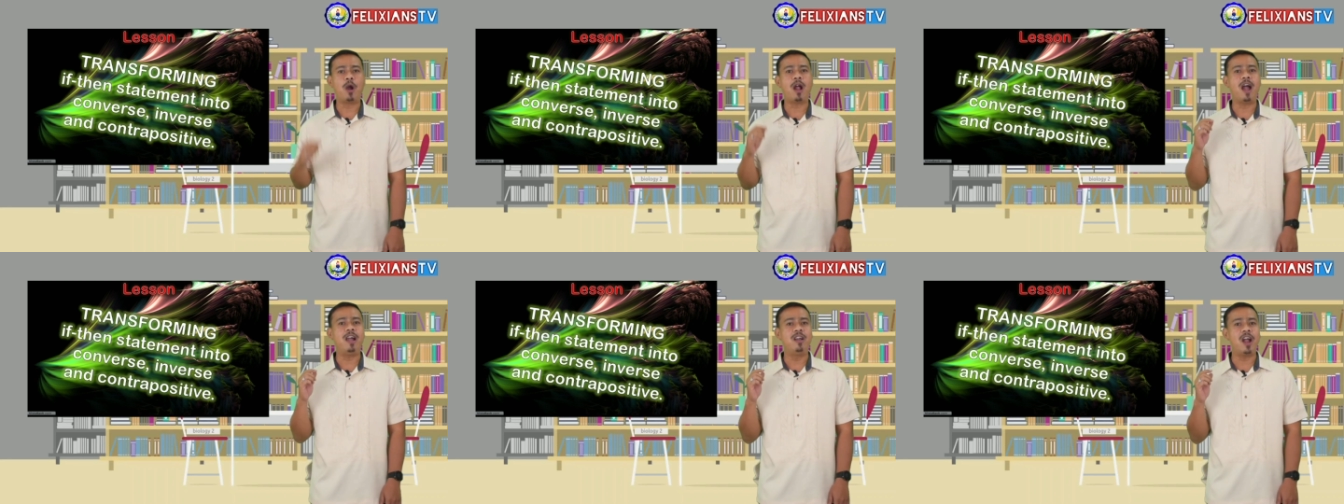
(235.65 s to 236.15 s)

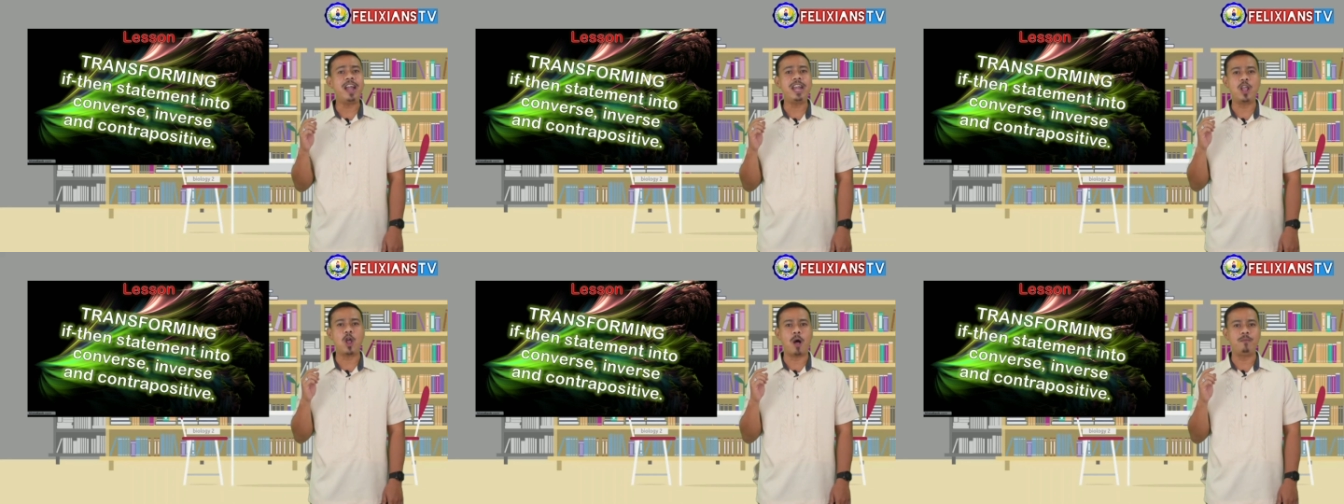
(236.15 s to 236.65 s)
For our
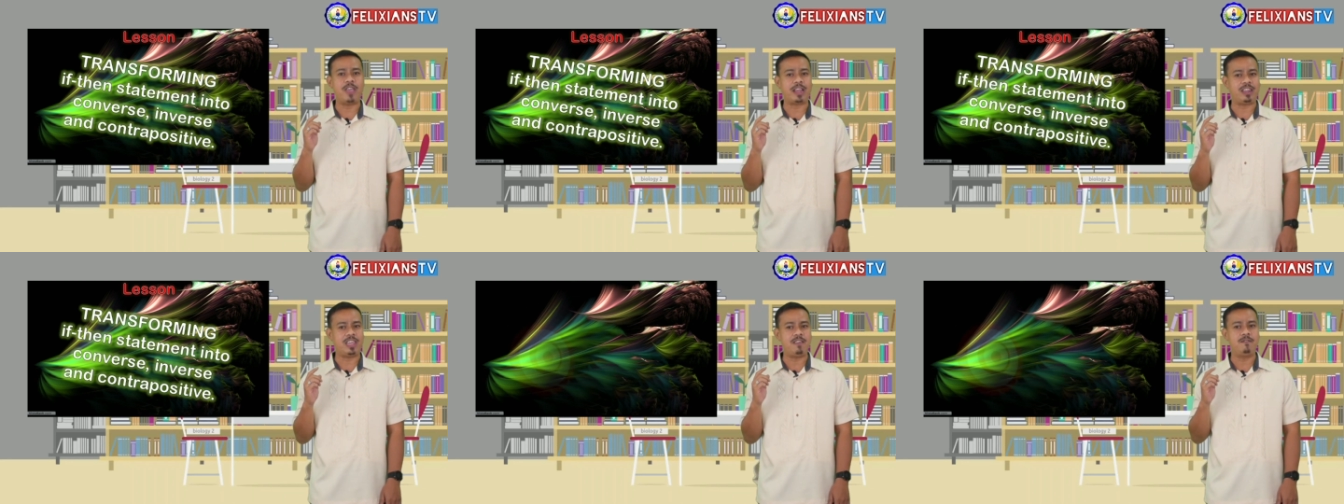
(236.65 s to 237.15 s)
learning
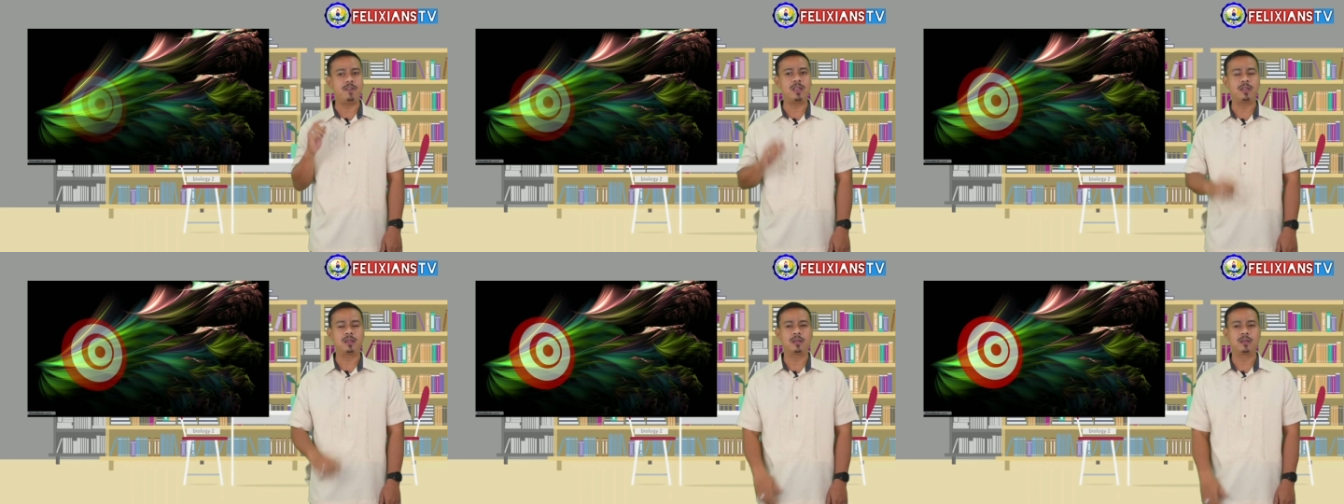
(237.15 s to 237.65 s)
objective,
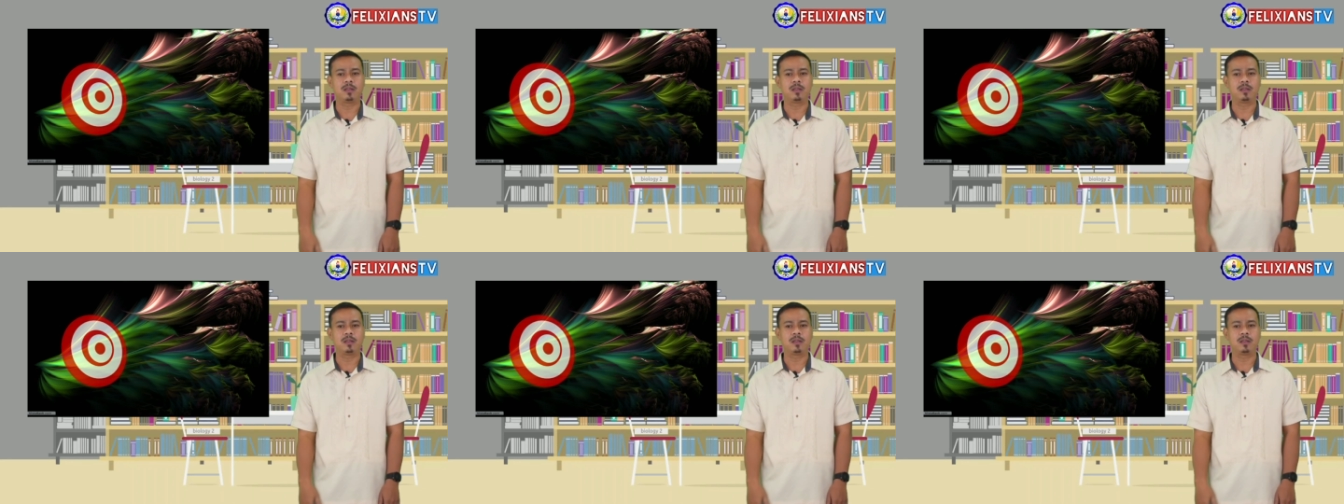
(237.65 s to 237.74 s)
